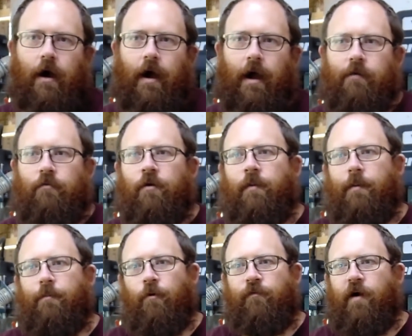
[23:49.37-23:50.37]
I run my
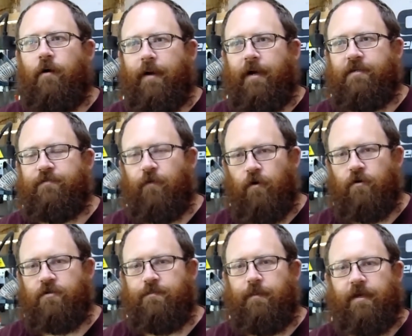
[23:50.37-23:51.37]
profile pass
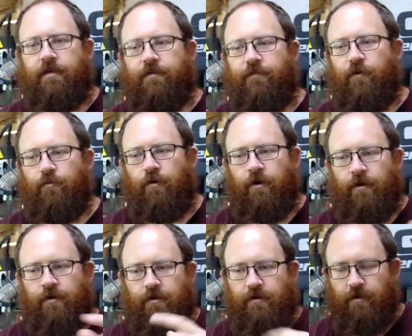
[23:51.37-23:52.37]
first because if you
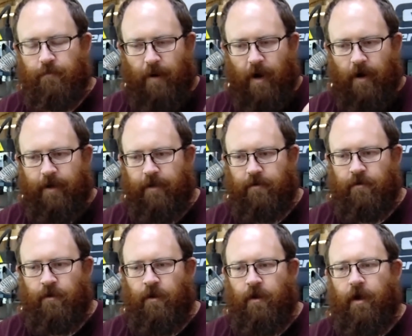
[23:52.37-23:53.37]
run your pocket
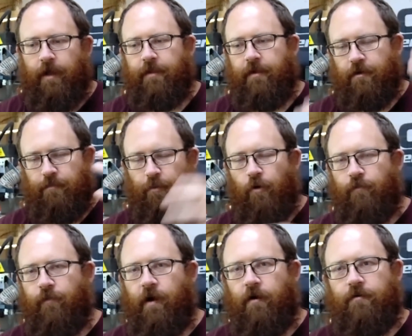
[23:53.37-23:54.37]
and then your
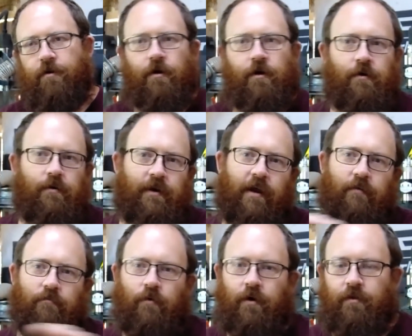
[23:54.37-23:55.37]
profile, you're going to
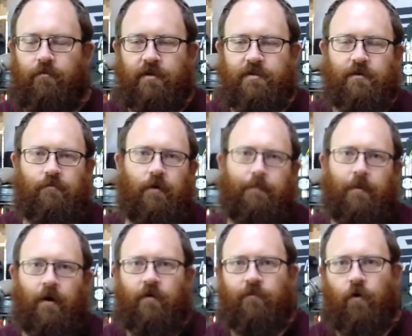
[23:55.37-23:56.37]
run the risk of
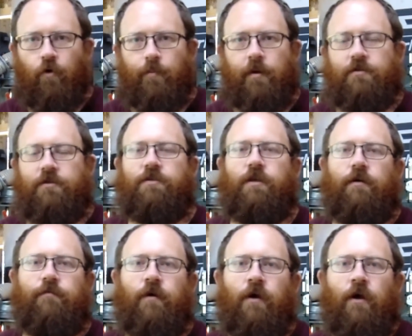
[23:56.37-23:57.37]
ripping off a whole bunch of
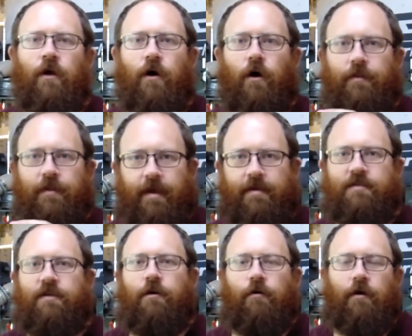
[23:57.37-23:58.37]
stuff on the
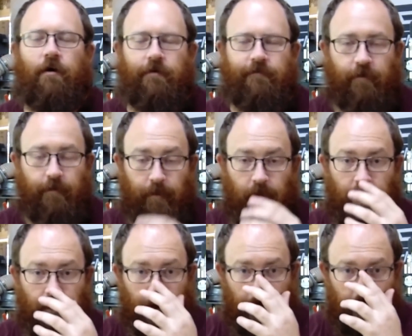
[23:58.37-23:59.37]
exterior of your
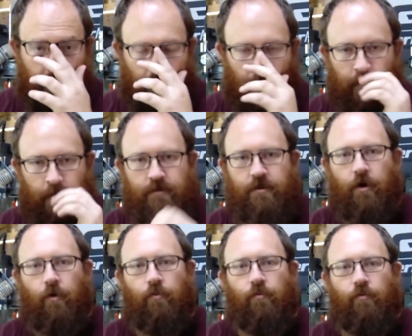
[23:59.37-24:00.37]
plug.
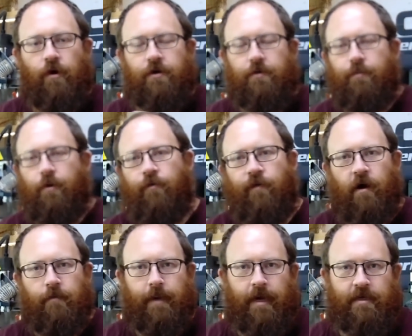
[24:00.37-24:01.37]
So run your
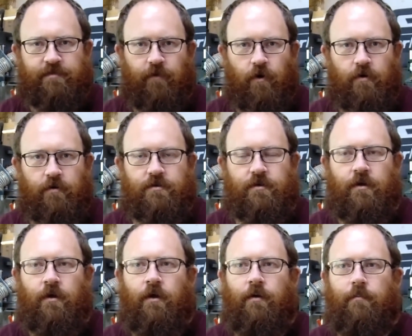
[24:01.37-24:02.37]
profile pass first.
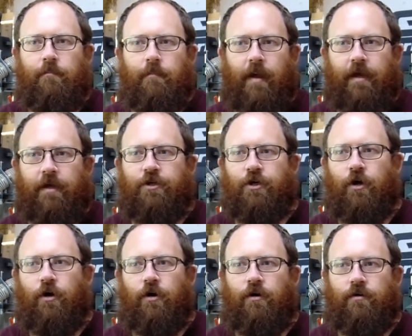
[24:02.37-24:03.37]
Make
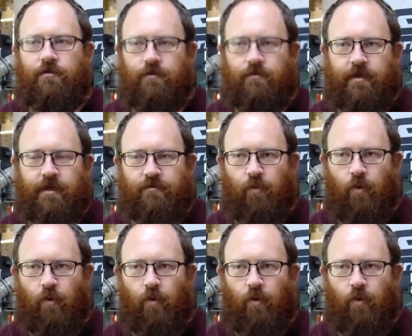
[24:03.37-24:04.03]
sure, so say it's